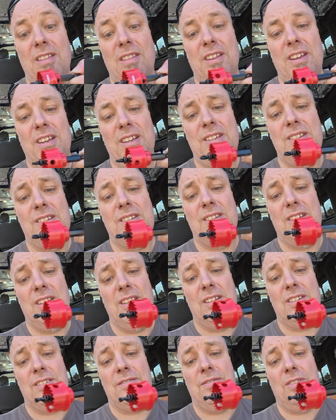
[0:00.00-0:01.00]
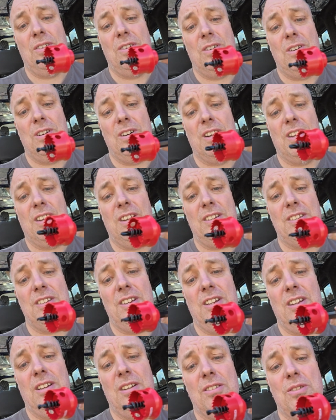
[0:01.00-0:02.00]
This is for
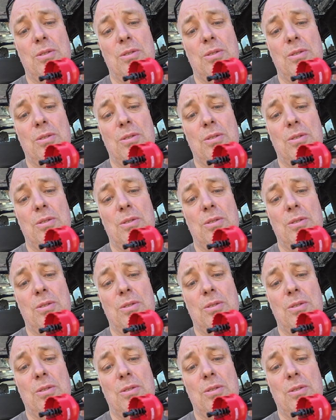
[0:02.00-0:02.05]
cutting